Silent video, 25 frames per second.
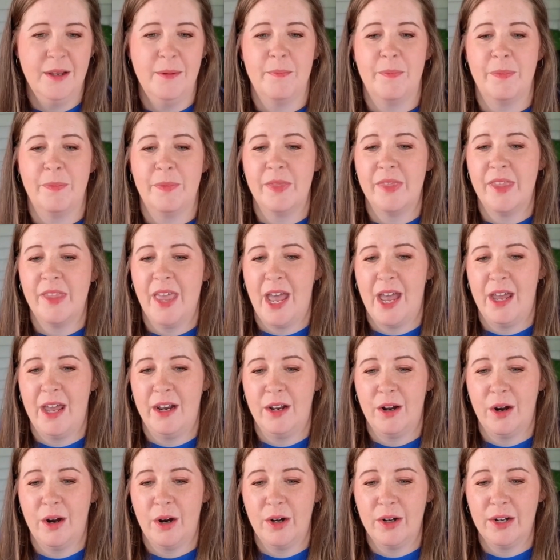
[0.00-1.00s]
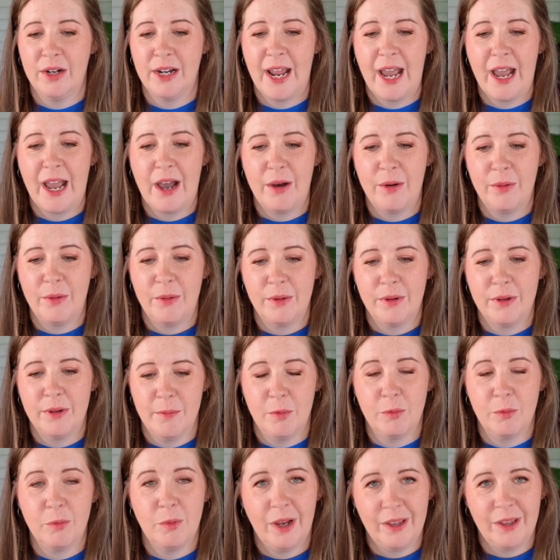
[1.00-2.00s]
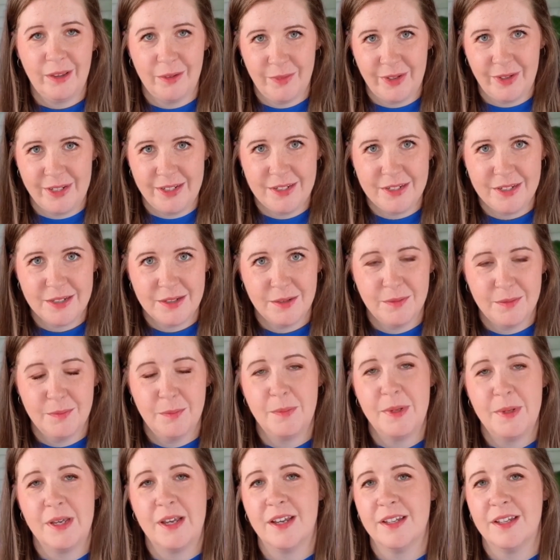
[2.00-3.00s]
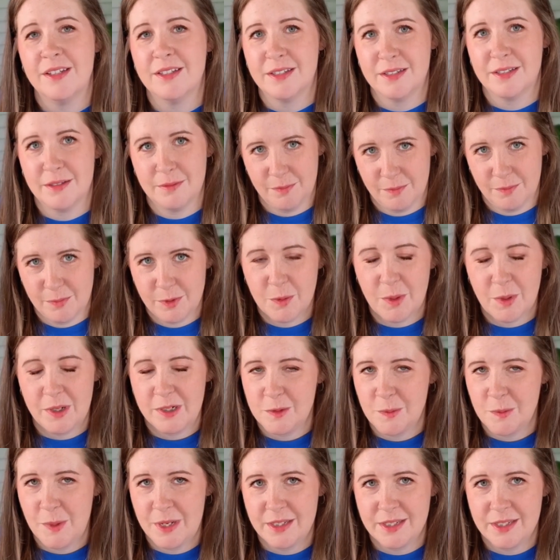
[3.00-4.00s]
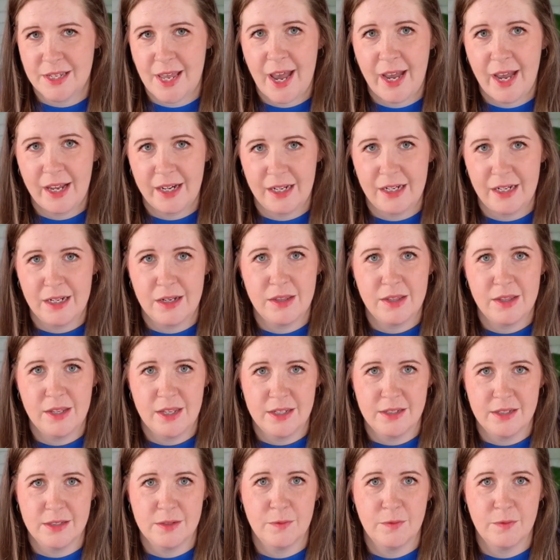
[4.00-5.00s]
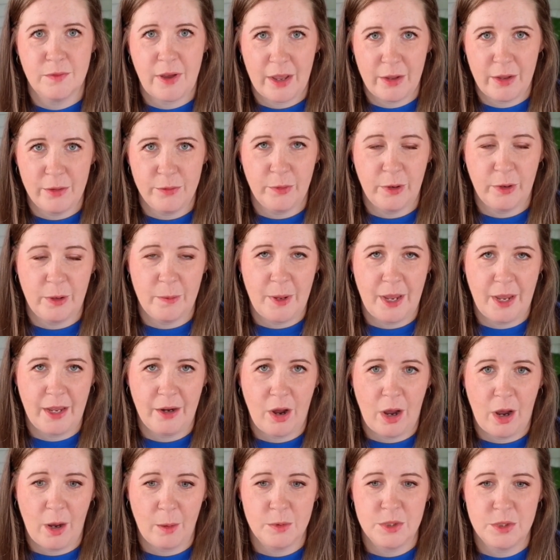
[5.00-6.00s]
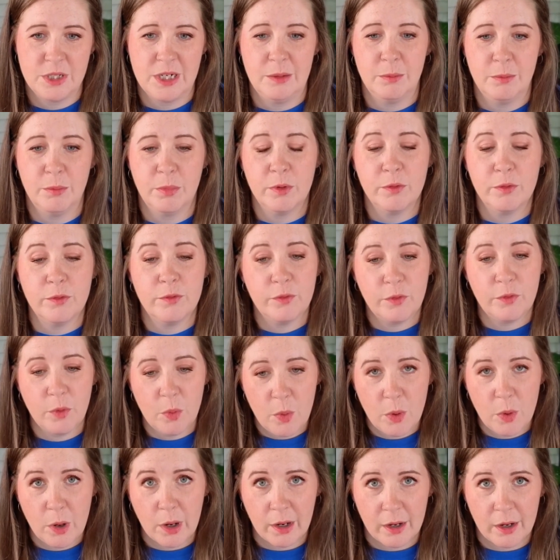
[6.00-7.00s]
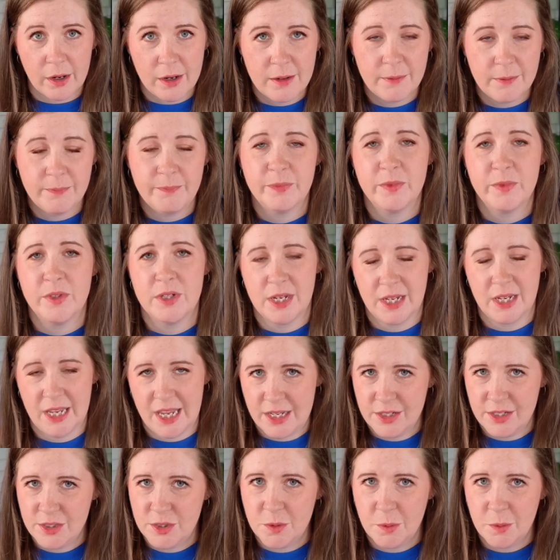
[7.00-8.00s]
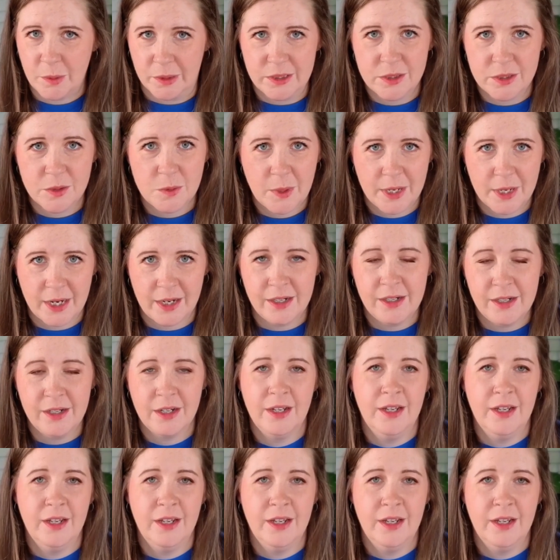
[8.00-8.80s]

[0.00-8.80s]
that are now relevant because Squarespace added this file format option. Before, in case you weren't aware,